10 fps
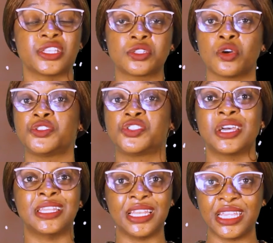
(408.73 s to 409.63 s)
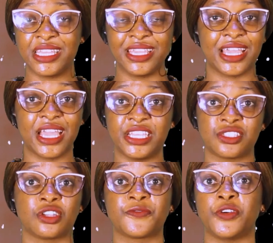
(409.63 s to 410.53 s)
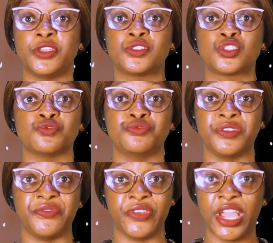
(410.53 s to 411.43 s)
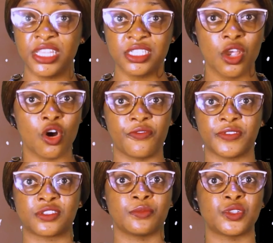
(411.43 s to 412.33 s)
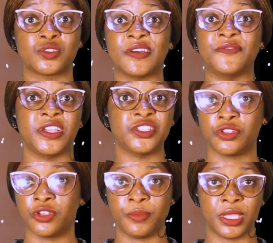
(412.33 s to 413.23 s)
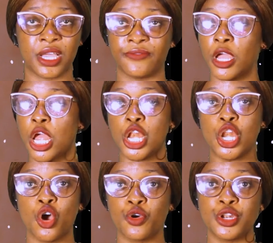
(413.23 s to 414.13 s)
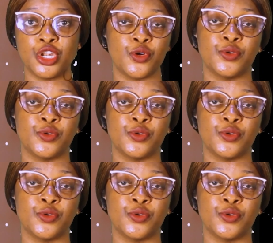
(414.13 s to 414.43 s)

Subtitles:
So journaling here is not for you to revenge or for someone to avenge on your behalf. No. And